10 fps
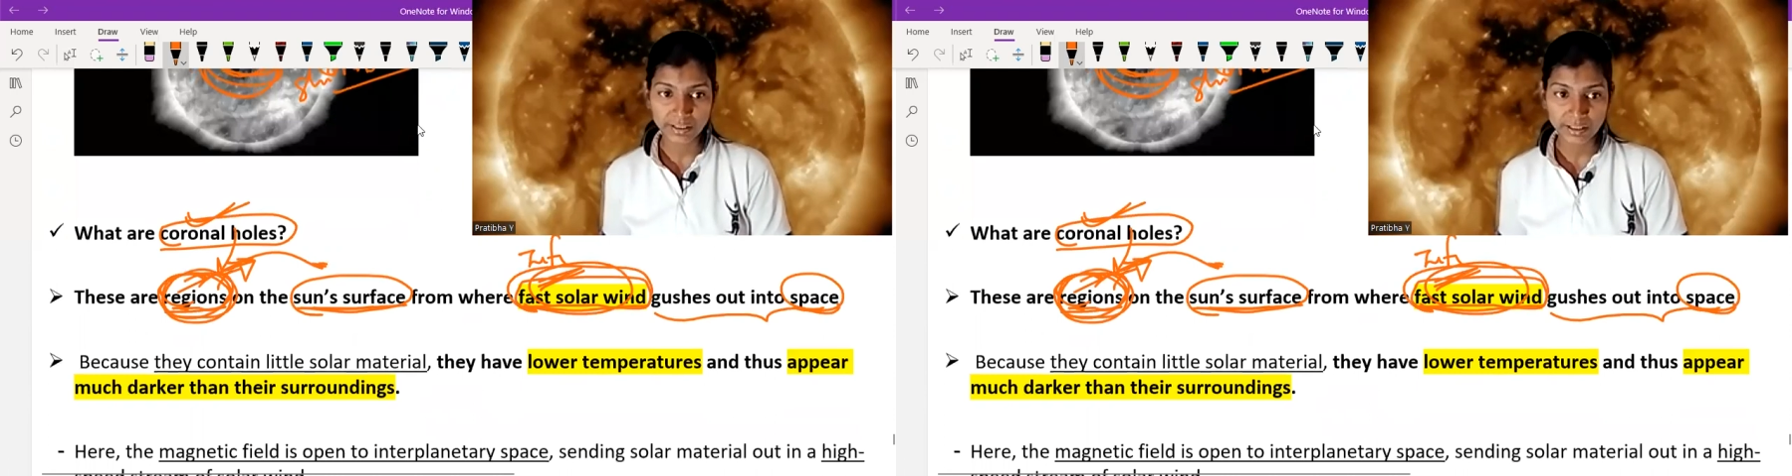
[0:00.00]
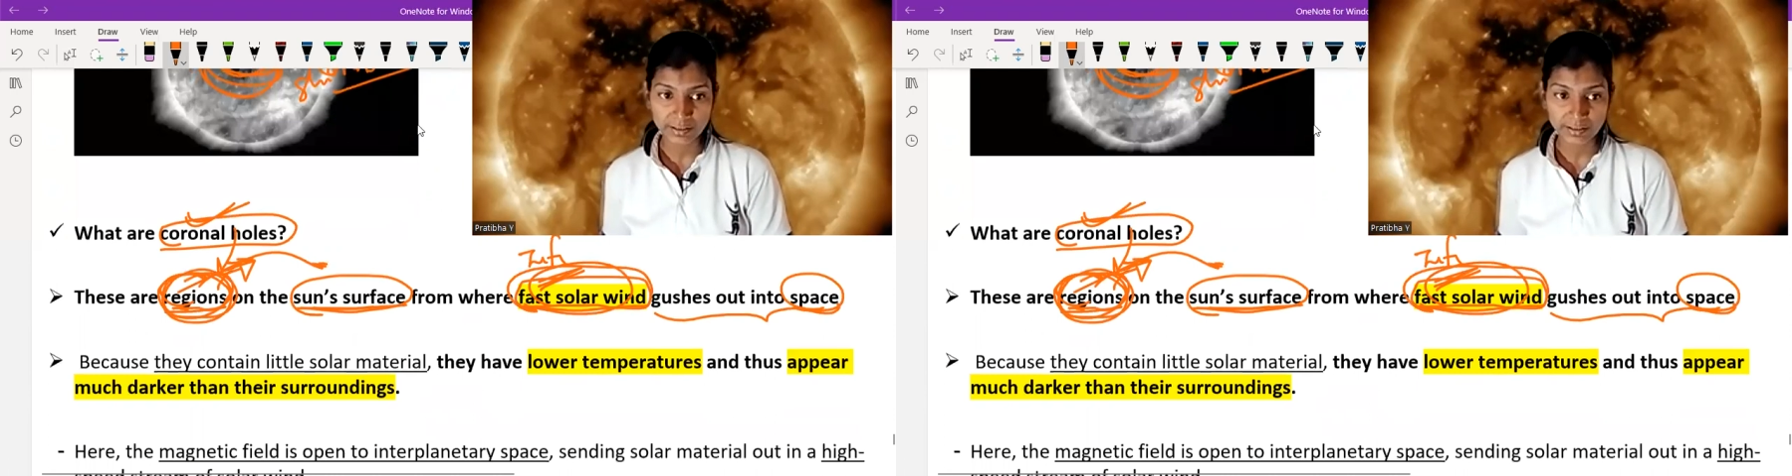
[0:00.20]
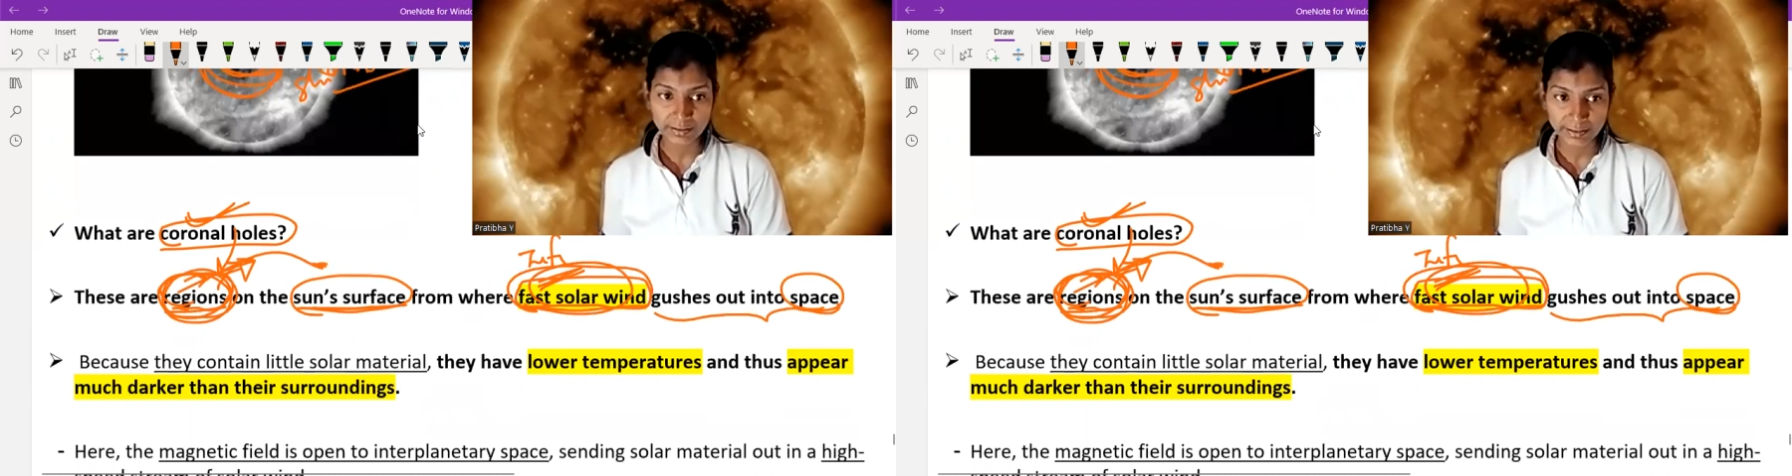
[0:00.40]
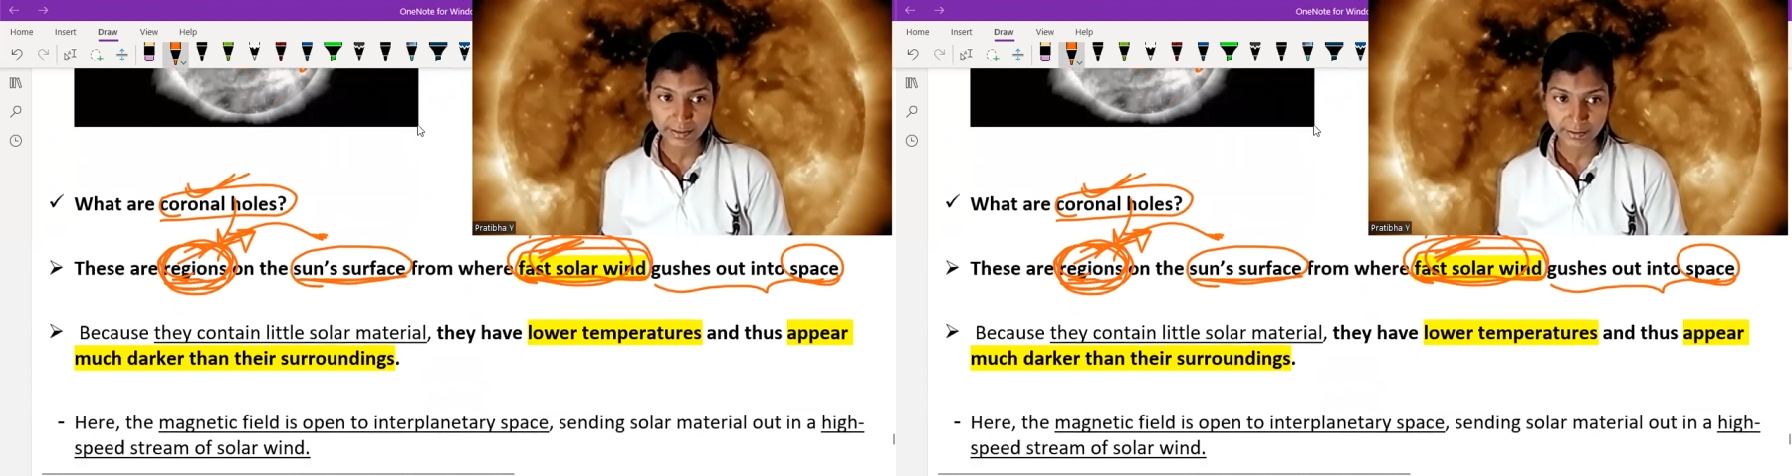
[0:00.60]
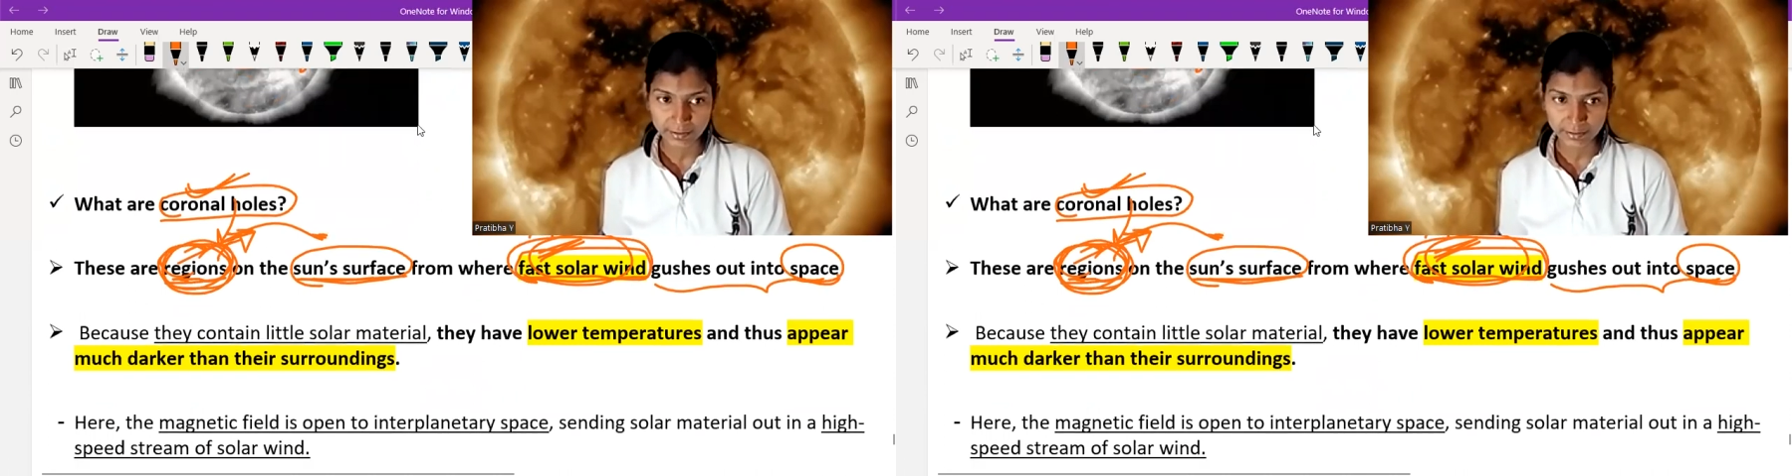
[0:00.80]
they
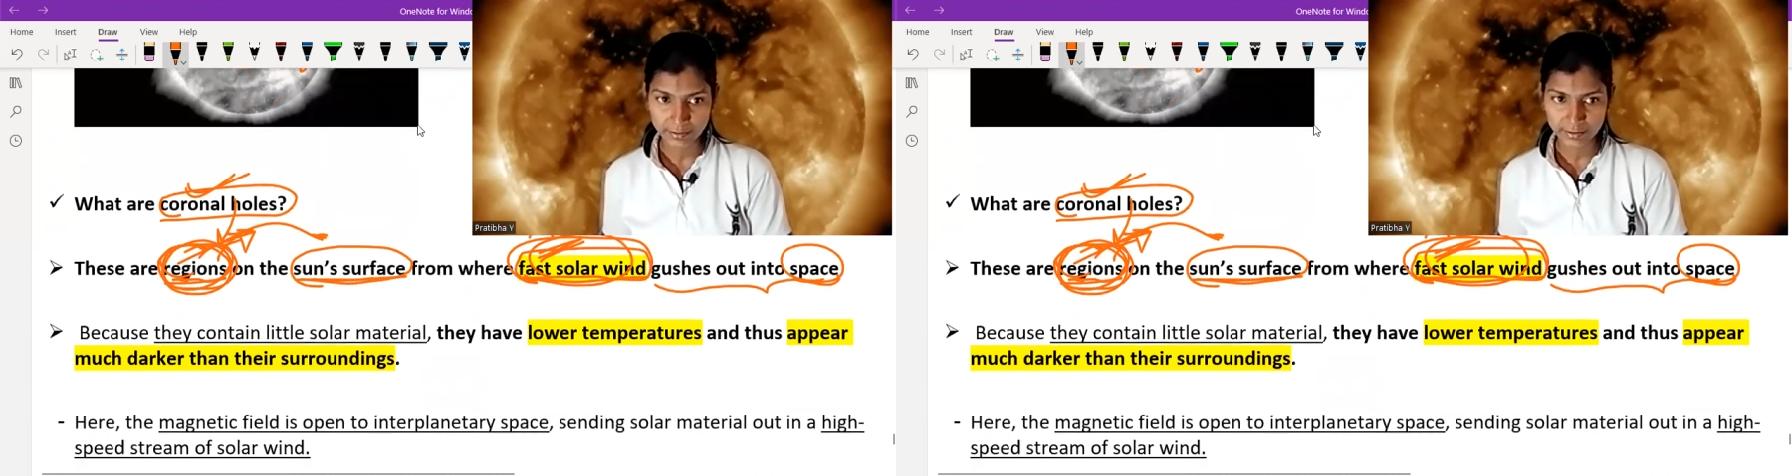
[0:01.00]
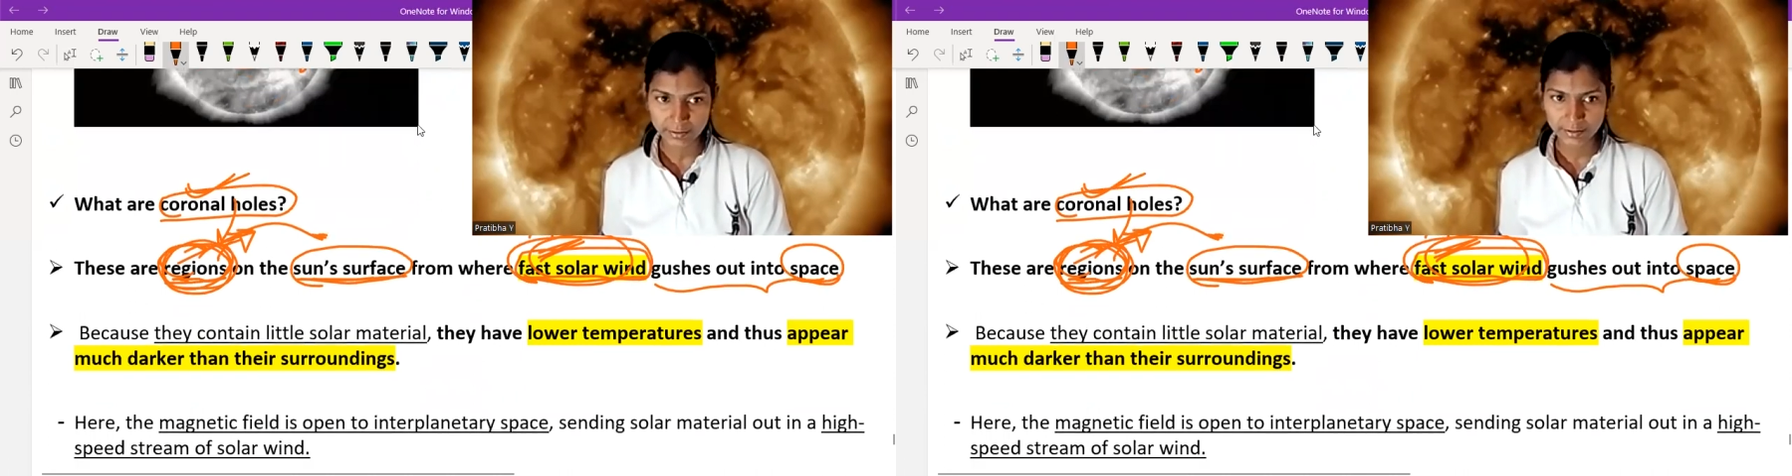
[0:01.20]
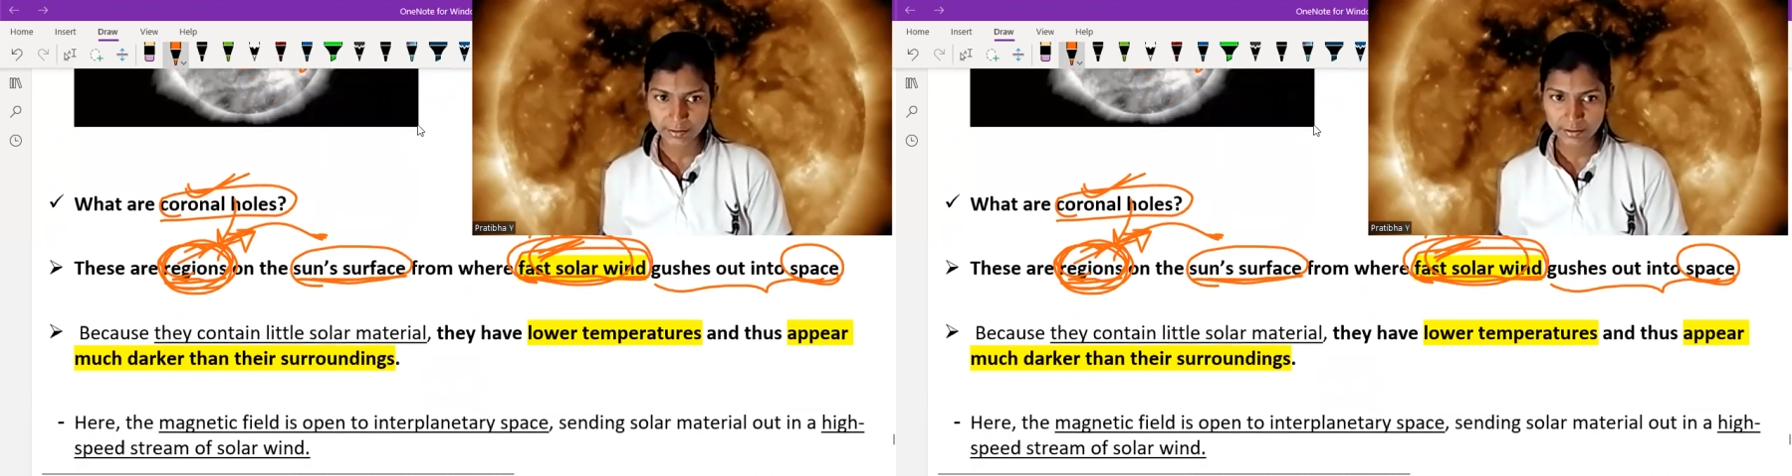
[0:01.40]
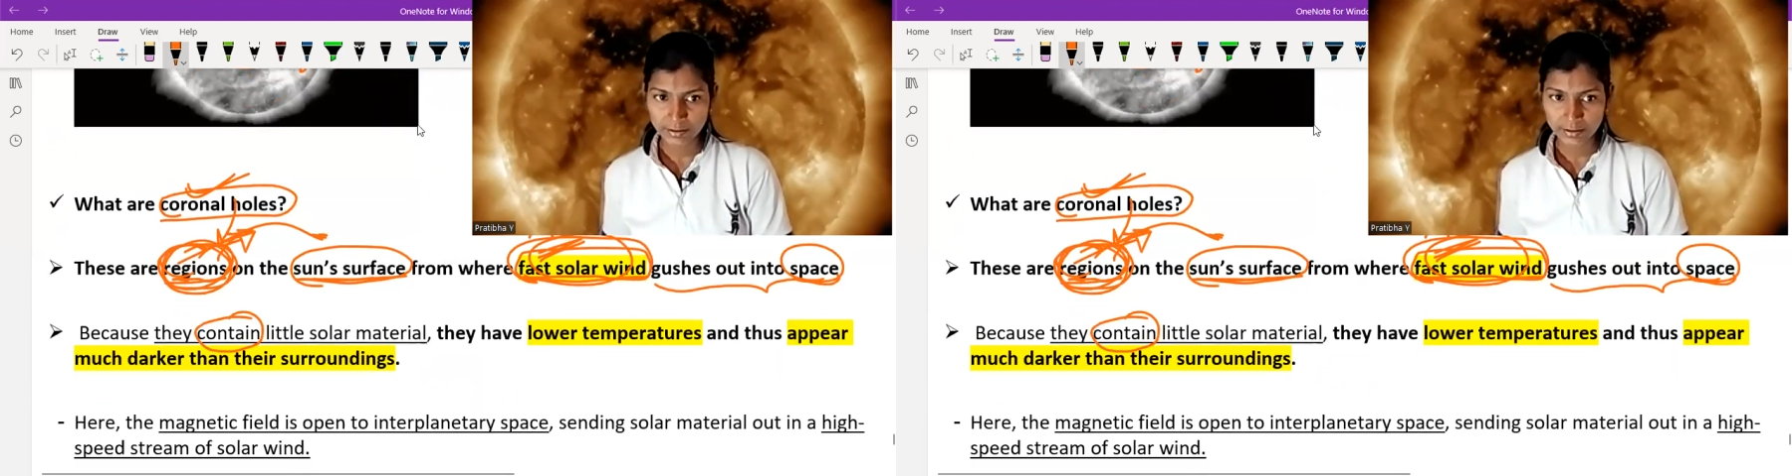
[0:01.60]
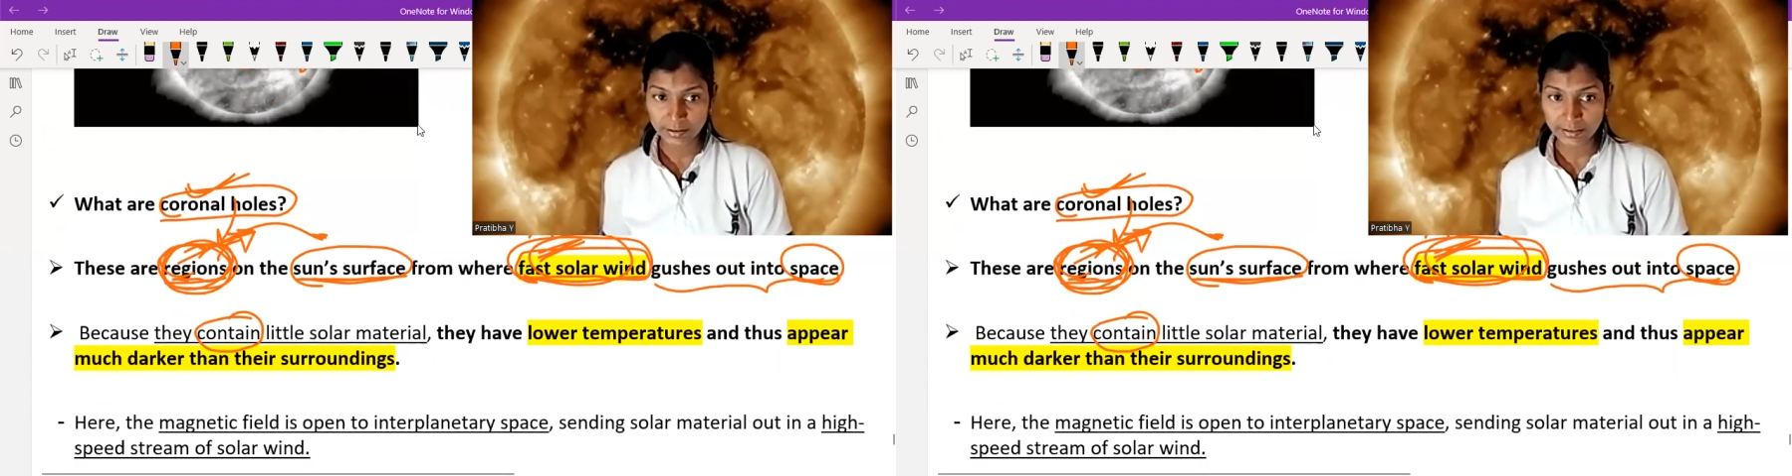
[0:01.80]
contain
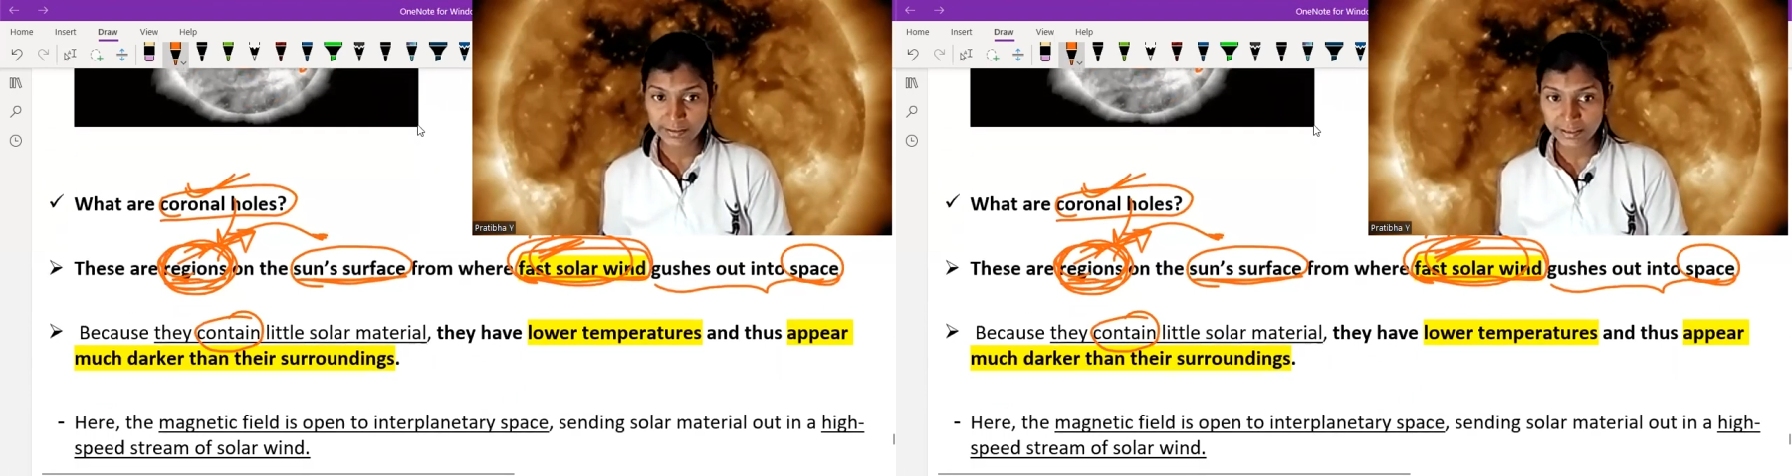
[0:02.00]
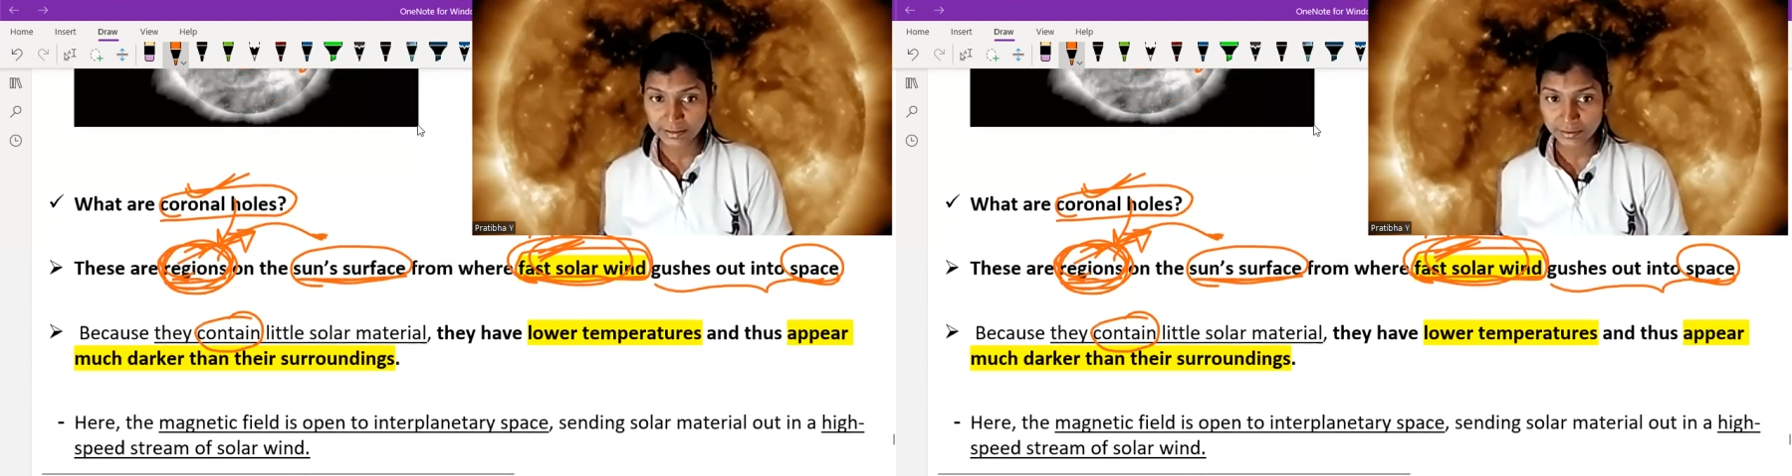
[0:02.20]
little